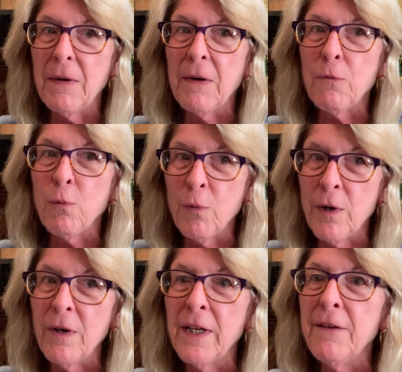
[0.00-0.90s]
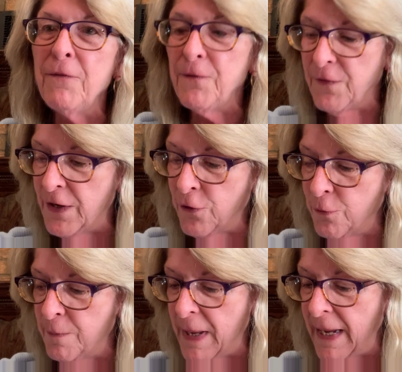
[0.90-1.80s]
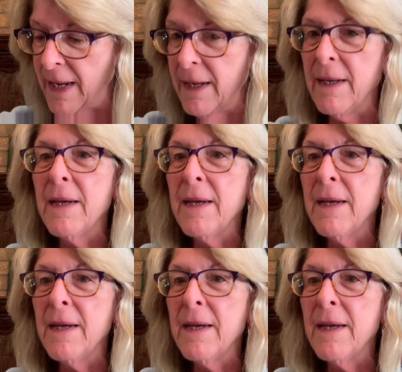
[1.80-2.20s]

really fill me